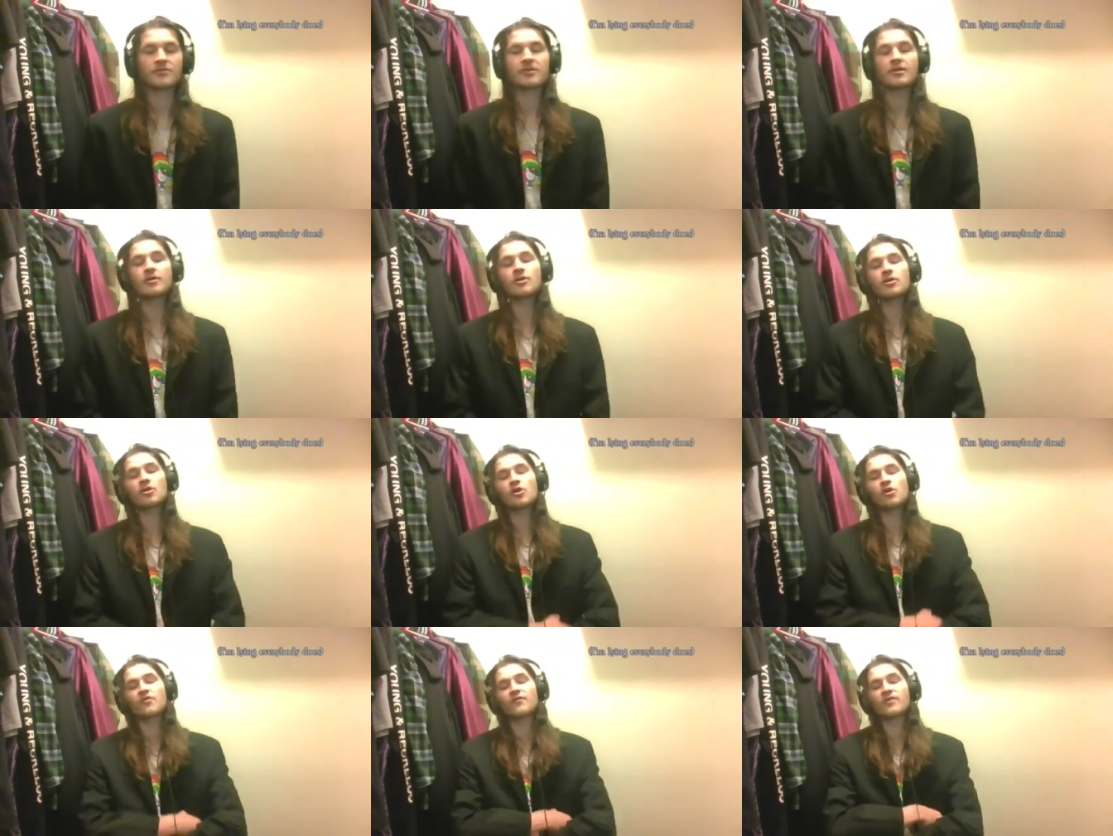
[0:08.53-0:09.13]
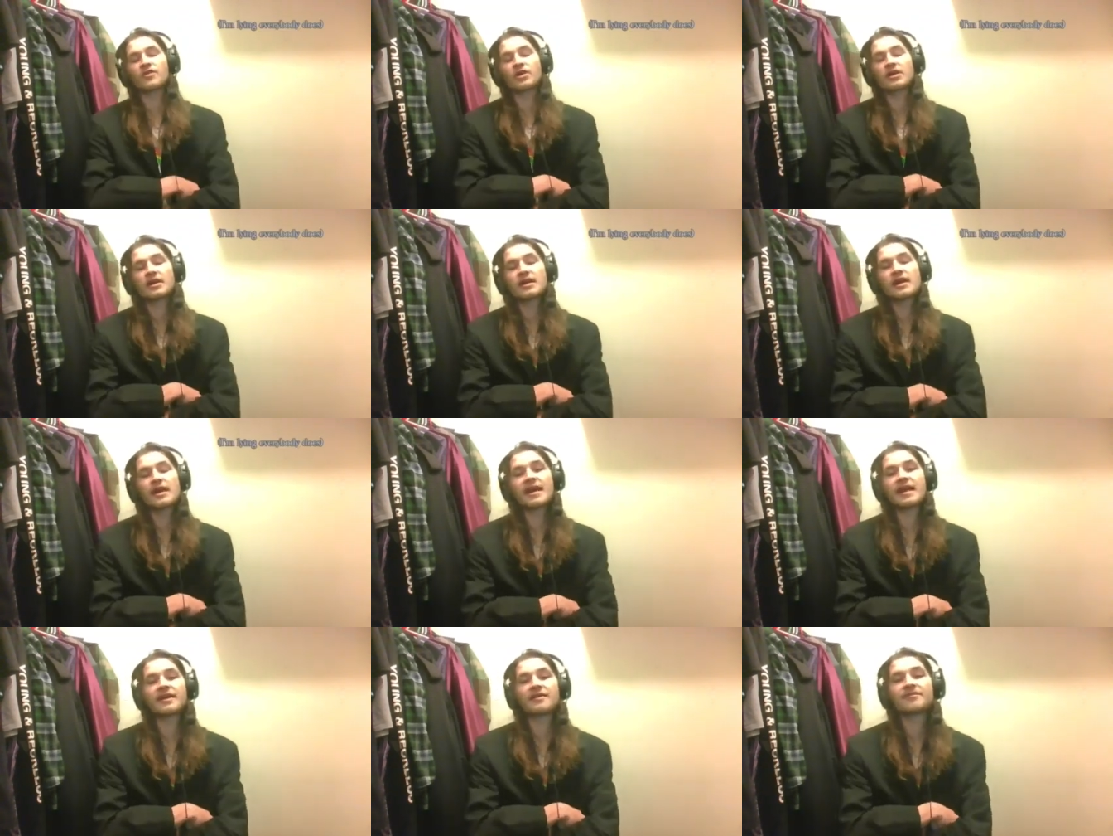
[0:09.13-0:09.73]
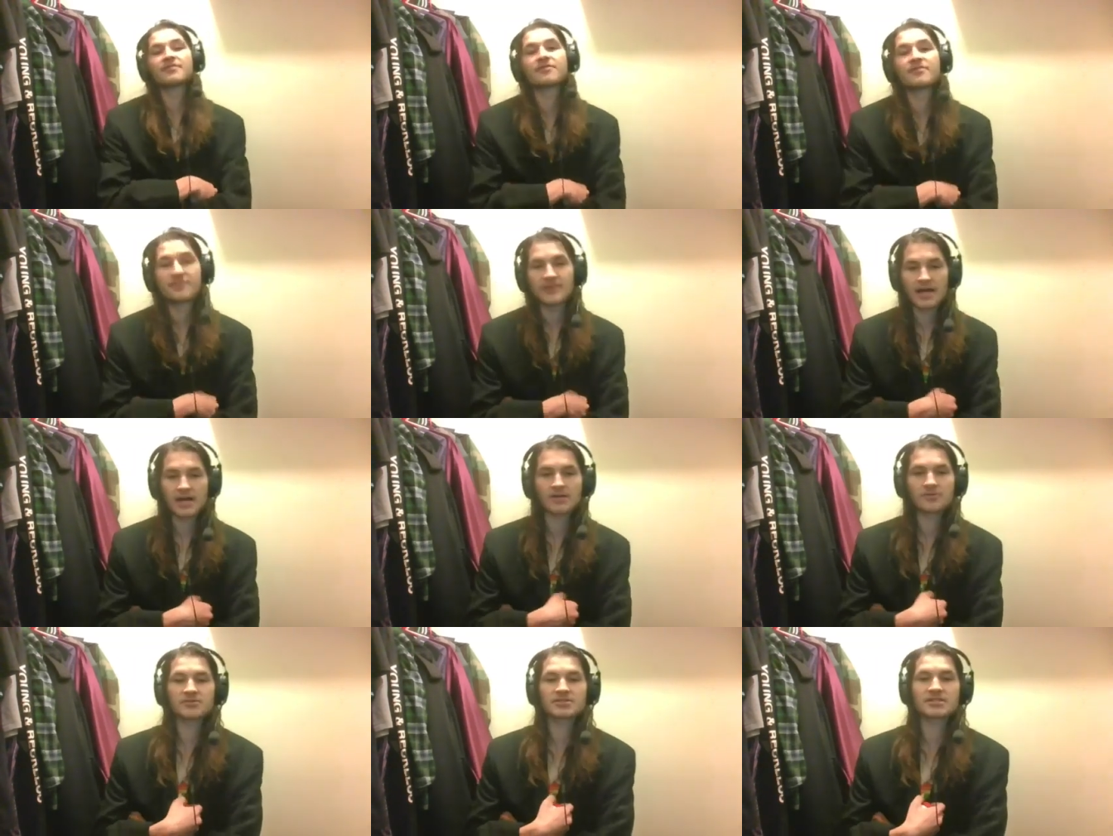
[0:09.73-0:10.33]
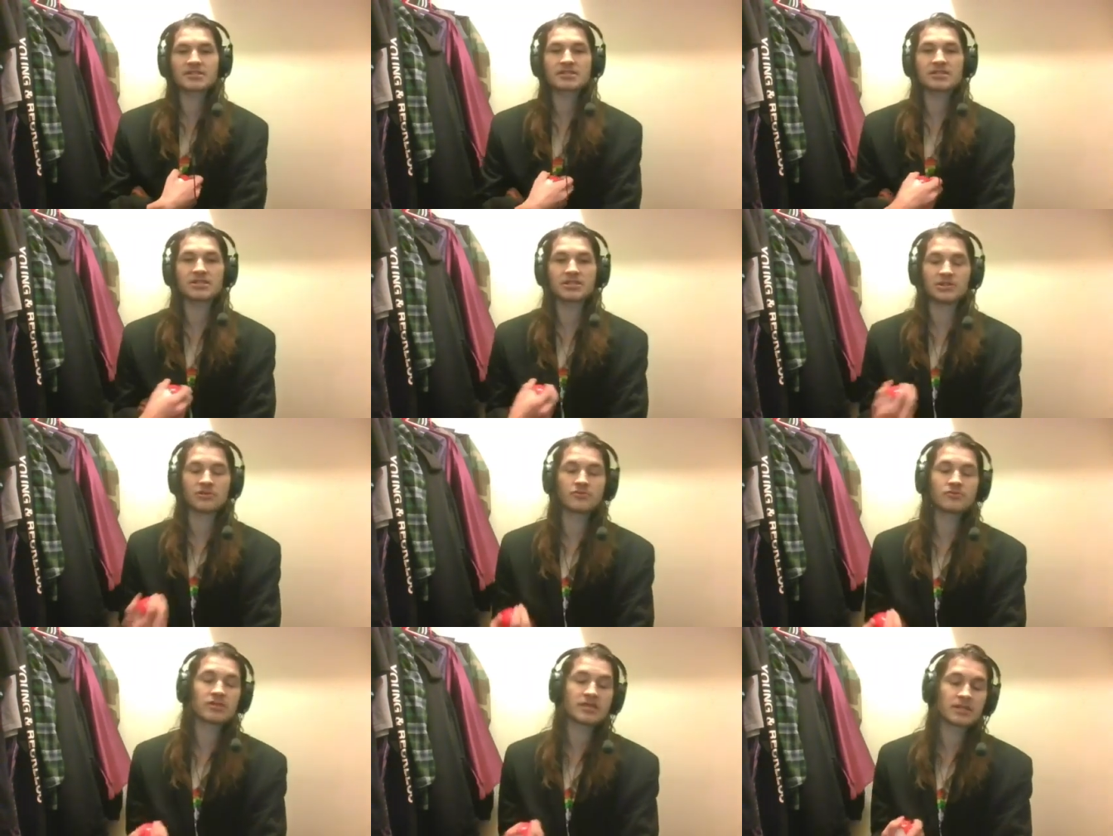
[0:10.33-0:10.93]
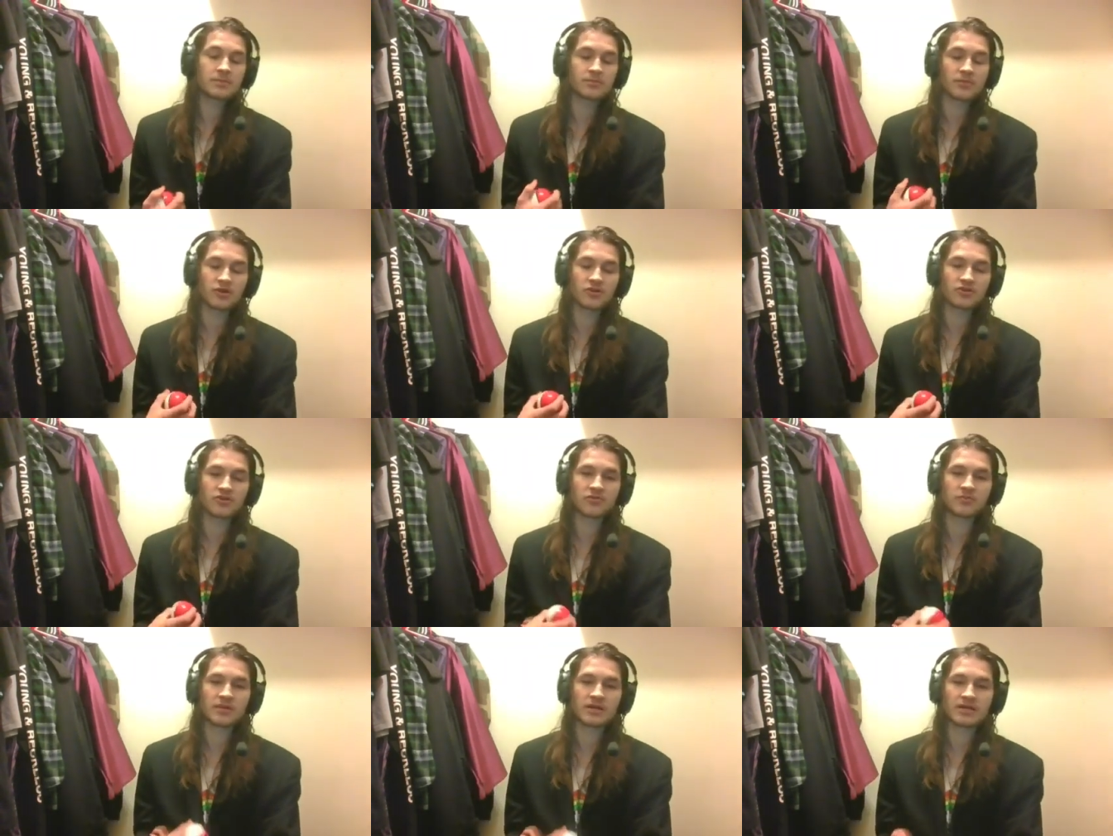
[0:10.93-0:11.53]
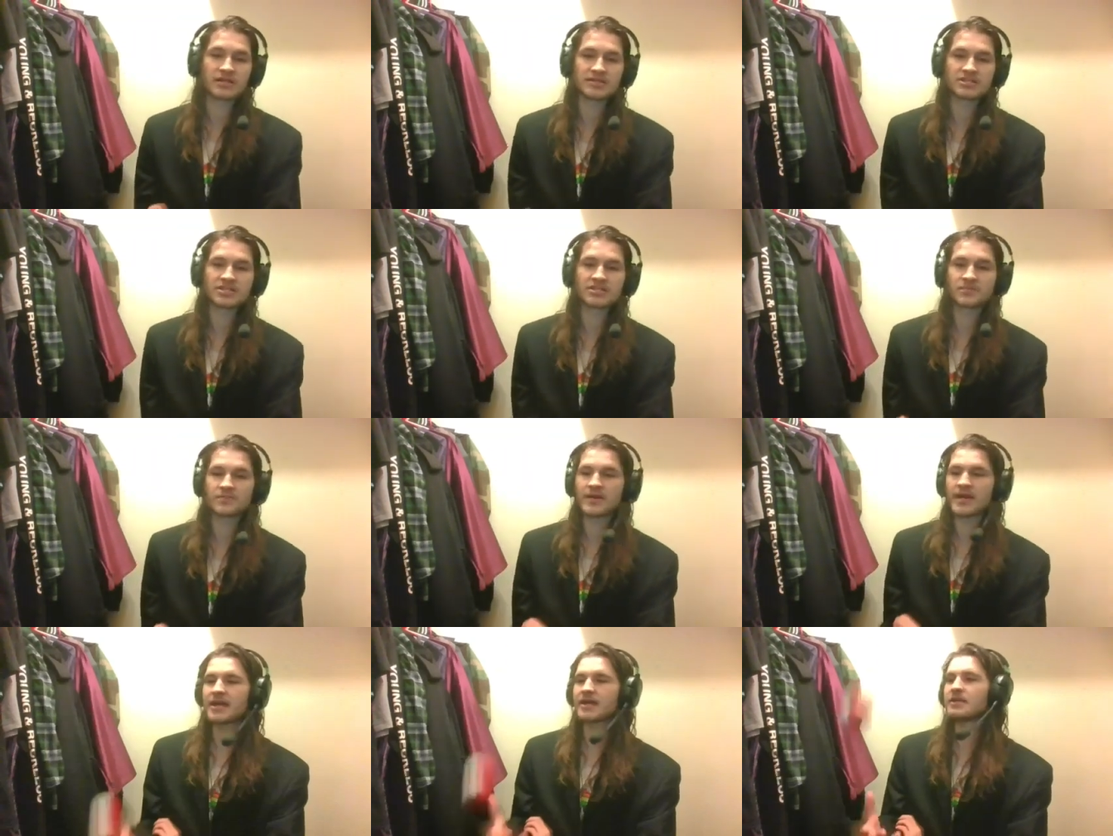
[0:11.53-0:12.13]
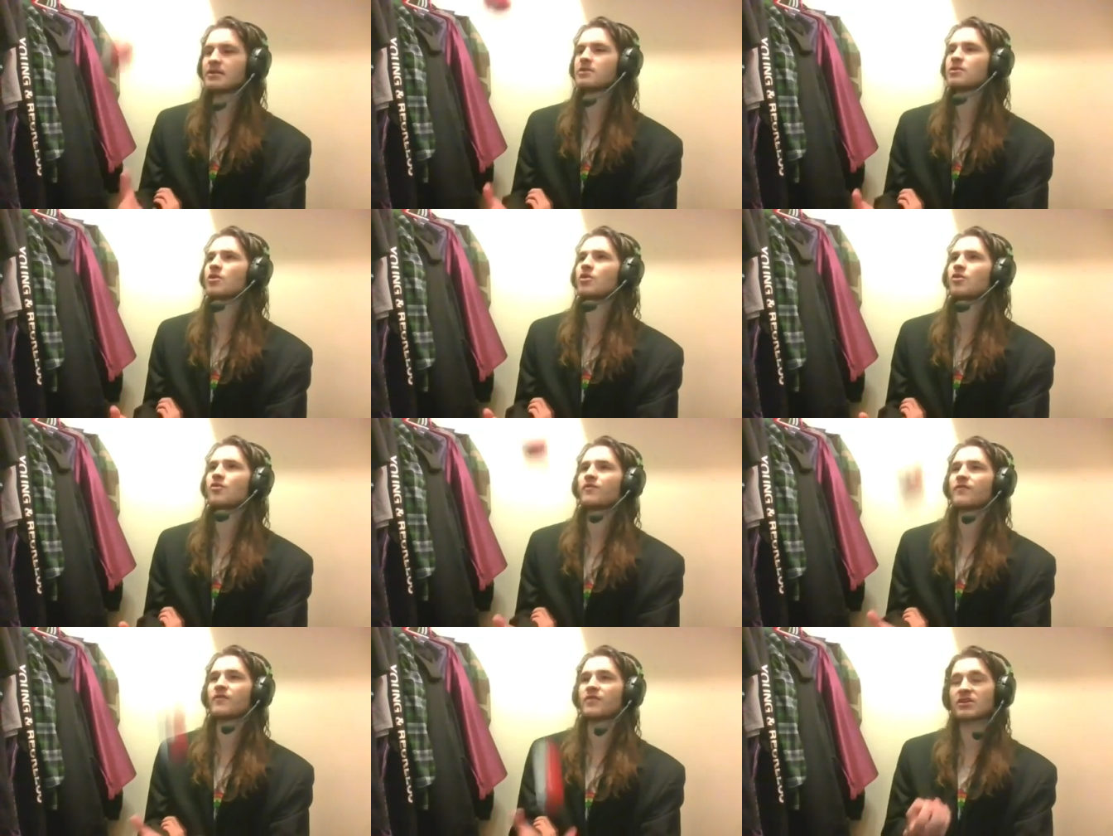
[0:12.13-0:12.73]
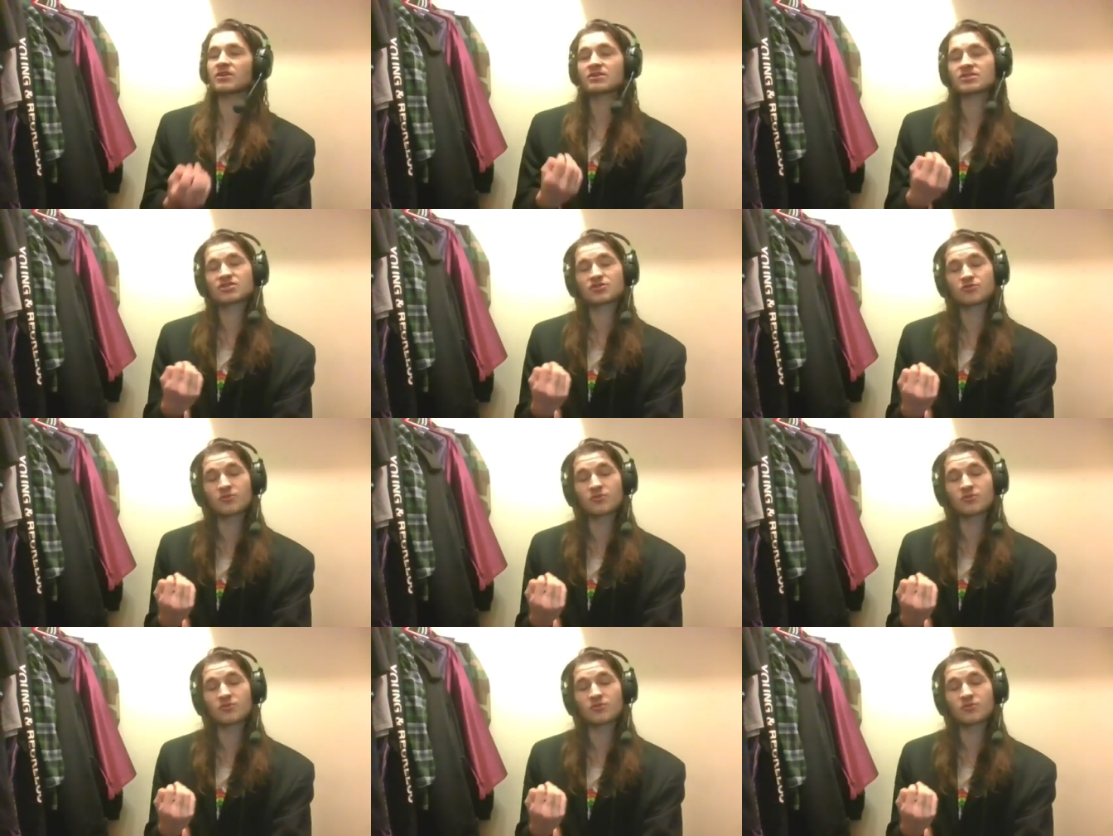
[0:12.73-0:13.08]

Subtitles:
There are over 1,000 unique Pokemon spanning over